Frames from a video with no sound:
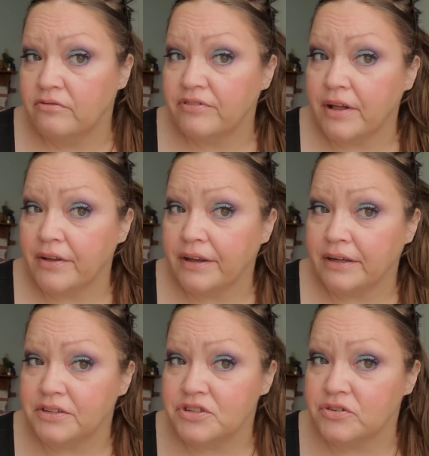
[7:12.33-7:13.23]

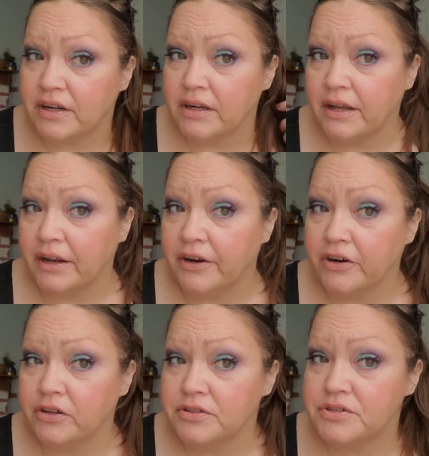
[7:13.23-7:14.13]
fine straight
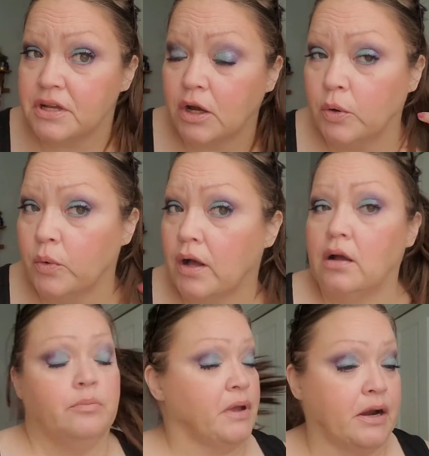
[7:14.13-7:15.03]
hair. So
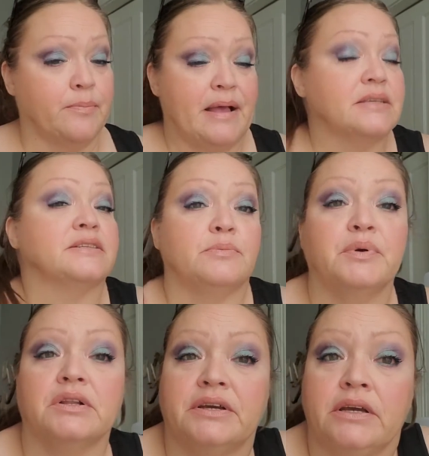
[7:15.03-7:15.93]
um, hair masks
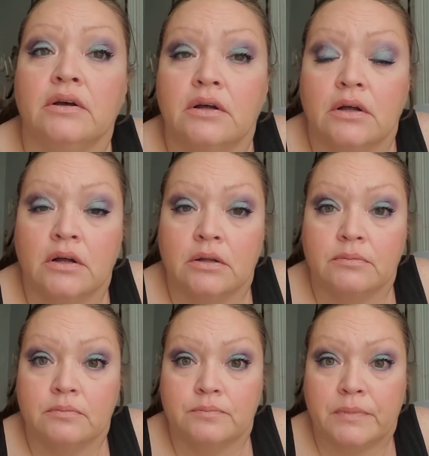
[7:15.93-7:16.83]
typically
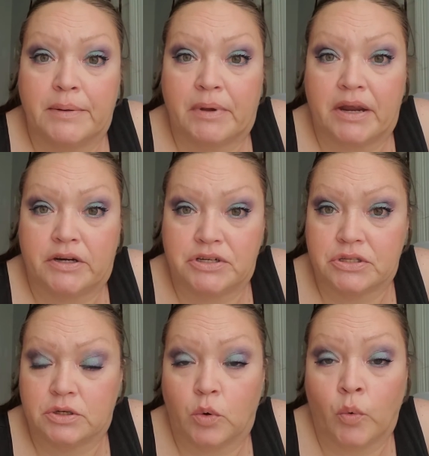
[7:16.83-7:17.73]
make my hair
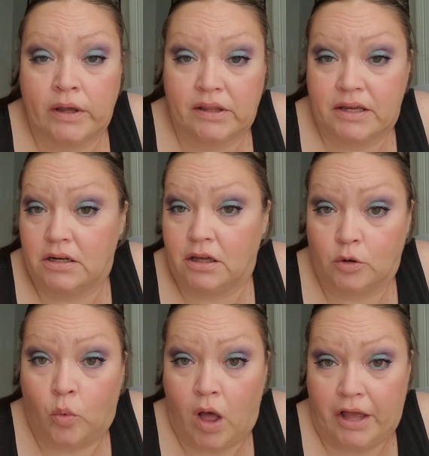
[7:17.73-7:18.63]
just look oily and
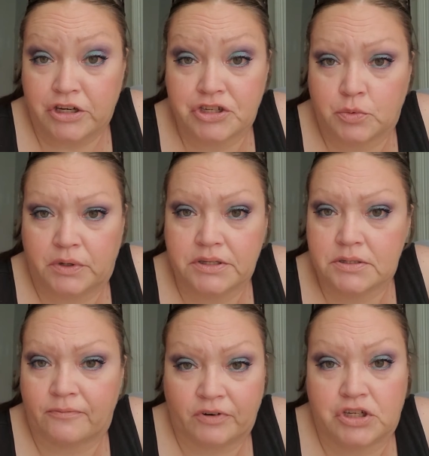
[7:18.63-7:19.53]
unwashed when
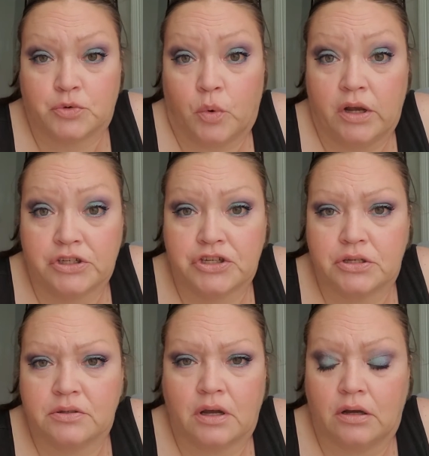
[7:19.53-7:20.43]
it's fresh
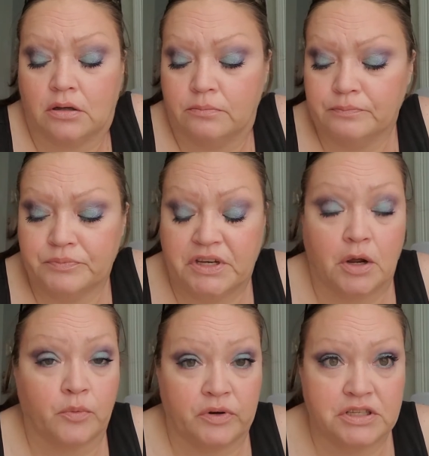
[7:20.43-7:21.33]
washed. Um, they
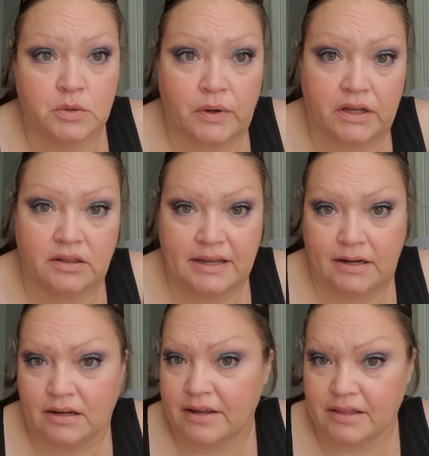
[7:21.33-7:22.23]
don't rinse away
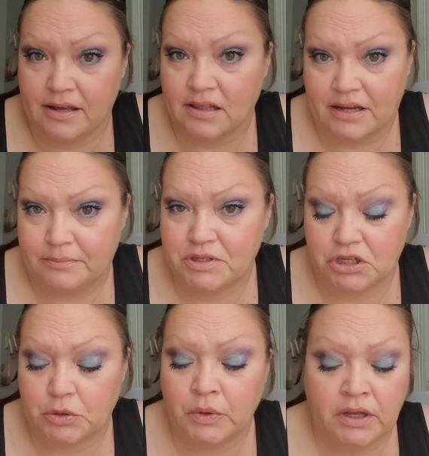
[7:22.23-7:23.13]
clean like they claim
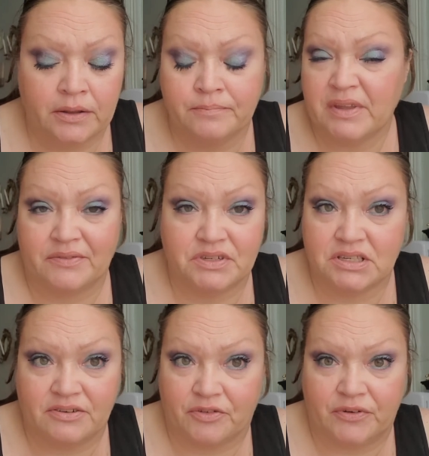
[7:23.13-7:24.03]
to. I've
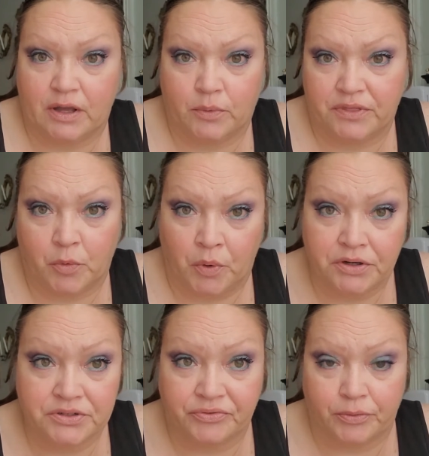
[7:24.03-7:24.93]
just never found one that
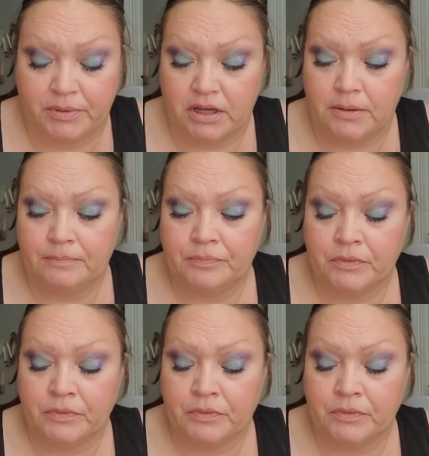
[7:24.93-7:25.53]
works for me.